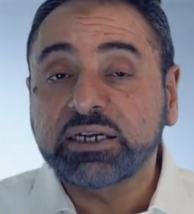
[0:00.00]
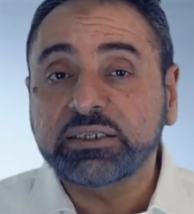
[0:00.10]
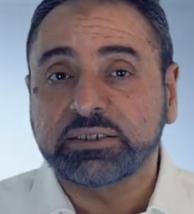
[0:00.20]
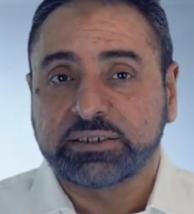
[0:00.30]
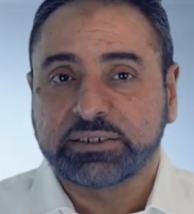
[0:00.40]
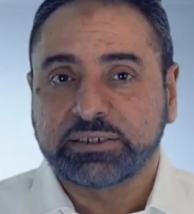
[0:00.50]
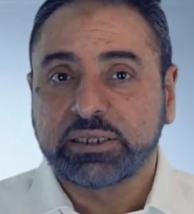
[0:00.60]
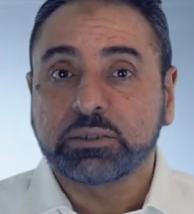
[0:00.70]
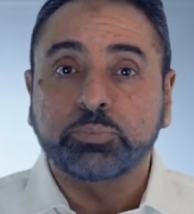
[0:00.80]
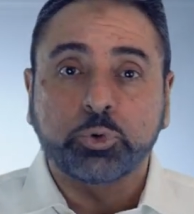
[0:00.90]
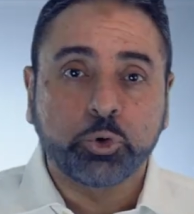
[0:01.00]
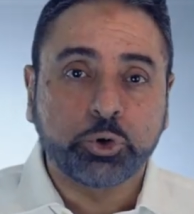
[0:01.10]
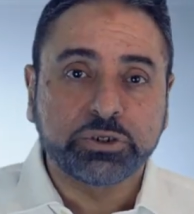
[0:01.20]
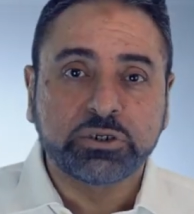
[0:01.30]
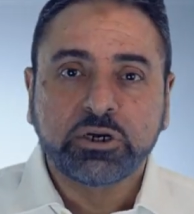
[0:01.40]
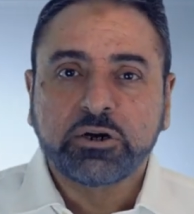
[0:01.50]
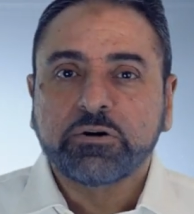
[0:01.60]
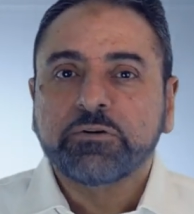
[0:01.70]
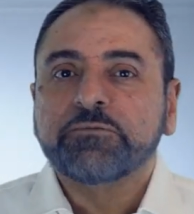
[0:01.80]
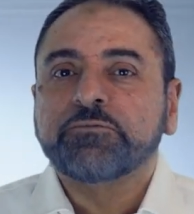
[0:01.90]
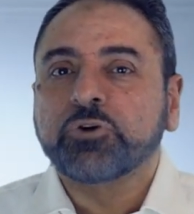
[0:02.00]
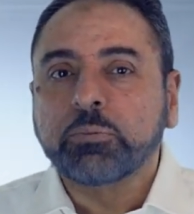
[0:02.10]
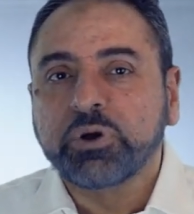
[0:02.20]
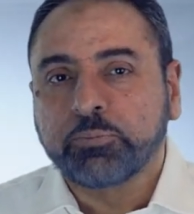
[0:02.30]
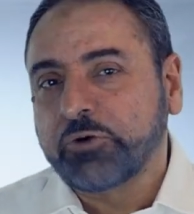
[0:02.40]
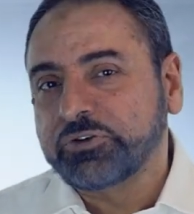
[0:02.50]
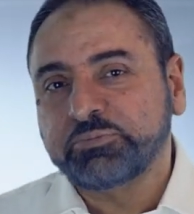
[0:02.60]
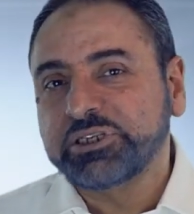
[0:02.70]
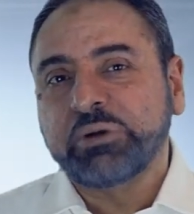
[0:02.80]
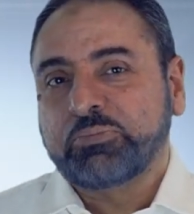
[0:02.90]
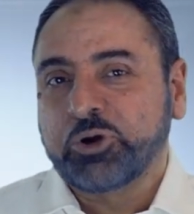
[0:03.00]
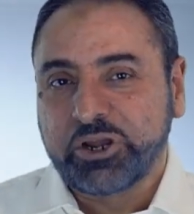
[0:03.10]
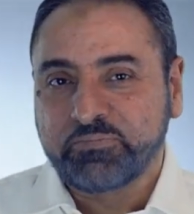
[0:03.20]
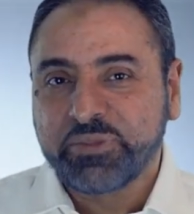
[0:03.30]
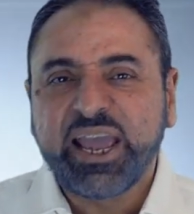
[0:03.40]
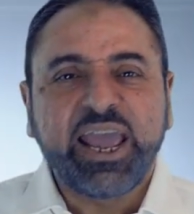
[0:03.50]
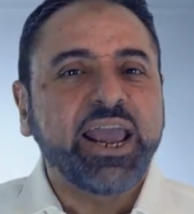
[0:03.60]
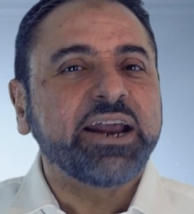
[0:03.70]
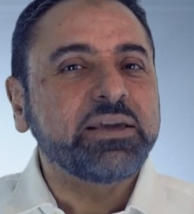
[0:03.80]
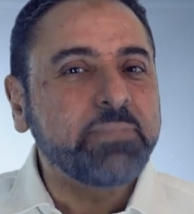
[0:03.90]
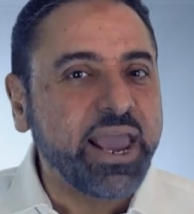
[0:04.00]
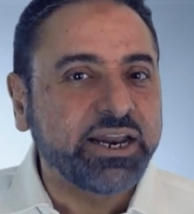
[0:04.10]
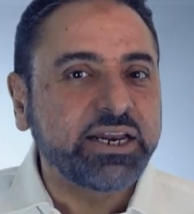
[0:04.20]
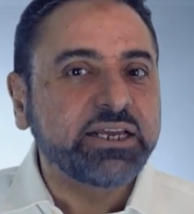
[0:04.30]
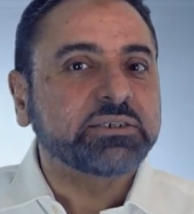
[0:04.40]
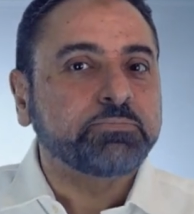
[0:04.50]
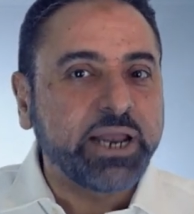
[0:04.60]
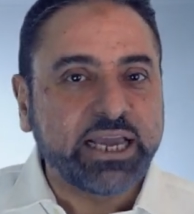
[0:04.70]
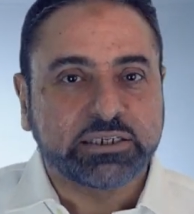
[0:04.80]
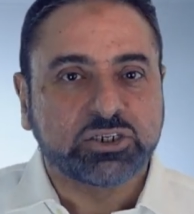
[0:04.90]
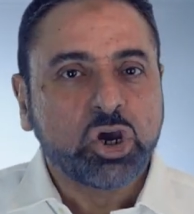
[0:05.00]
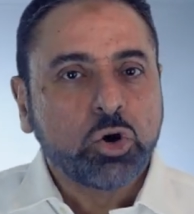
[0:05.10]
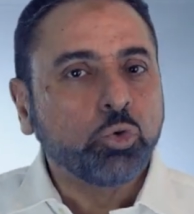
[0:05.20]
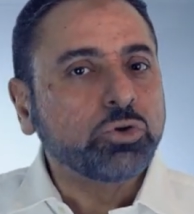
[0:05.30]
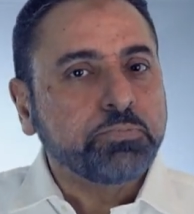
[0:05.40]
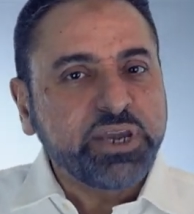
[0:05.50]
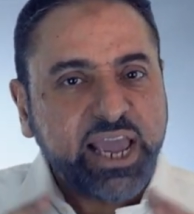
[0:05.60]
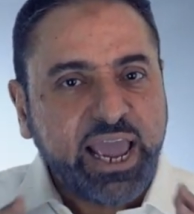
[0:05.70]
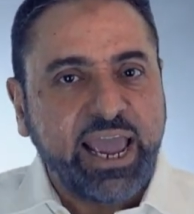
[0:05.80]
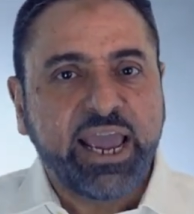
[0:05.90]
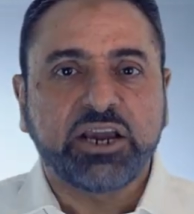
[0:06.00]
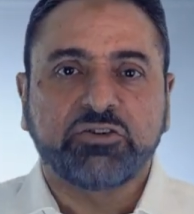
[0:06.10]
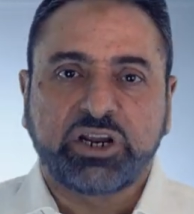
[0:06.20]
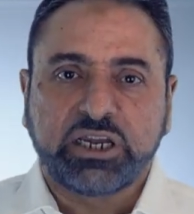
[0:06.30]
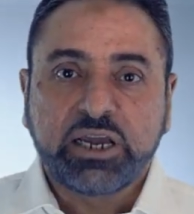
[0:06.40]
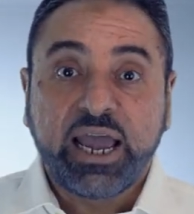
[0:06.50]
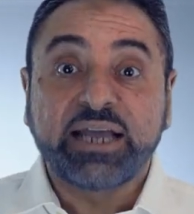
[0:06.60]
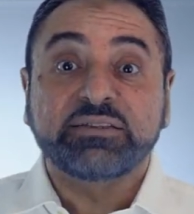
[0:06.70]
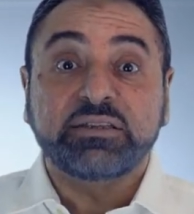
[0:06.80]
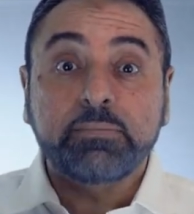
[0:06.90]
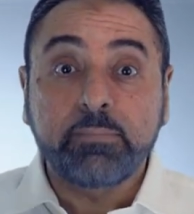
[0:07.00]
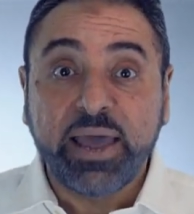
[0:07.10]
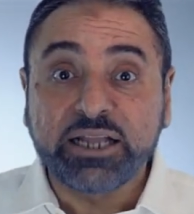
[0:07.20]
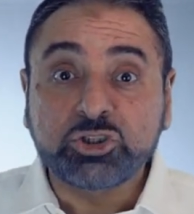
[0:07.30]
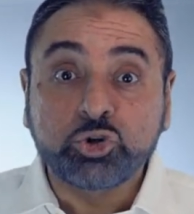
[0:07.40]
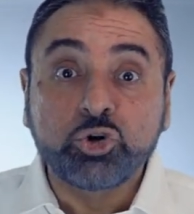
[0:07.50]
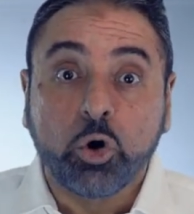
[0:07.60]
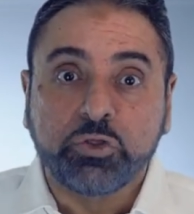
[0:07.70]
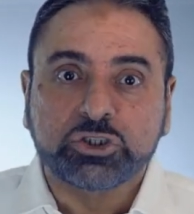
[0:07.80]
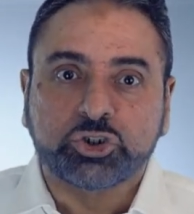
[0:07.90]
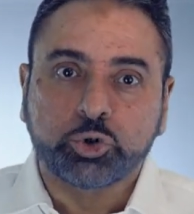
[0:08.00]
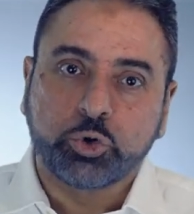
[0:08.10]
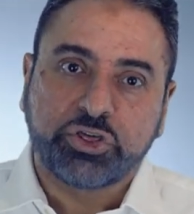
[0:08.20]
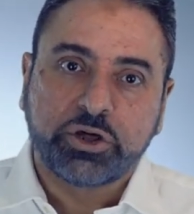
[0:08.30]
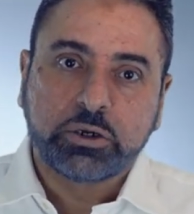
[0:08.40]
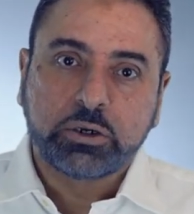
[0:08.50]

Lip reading: kindness that poured from the Prophet, peace be upon him. Any man in his place would be angry and demand to know the truth.